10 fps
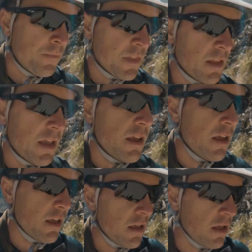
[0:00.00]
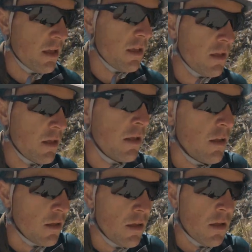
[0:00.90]
Not directly,
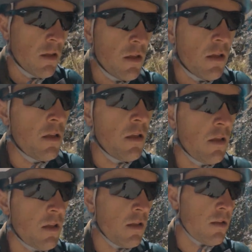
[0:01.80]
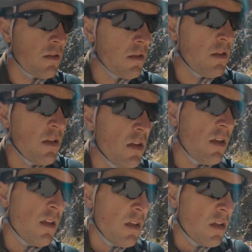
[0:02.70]
but
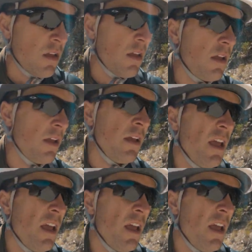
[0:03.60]
yeah, they do.